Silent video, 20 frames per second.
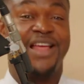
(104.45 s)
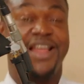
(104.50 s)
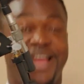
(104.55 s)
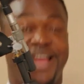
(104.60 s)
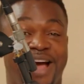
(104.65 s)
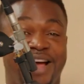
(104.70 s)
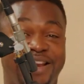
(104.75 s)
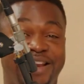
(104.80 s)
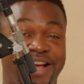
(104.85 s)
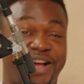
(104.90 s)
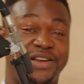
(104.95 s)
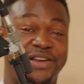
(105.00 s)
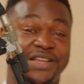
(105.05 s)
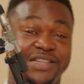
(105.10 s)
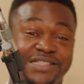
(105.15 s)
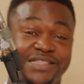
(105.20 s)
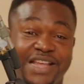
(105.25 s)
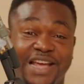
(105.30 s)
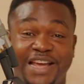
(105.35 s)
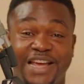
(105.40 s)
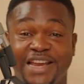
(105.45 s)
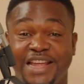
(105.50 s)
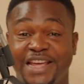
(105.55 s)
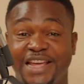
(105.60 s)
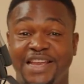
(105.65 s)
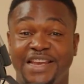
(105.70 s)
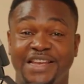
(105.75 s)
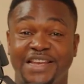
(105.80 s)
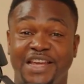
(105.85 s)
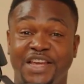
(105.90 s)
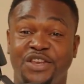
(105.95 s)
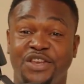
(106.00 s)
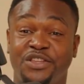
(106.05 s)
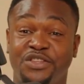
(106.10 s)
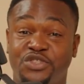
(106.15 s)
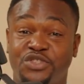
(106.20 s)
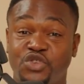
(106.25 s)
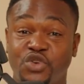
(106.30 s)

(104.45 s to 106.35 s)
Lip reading: And now they're staying in 2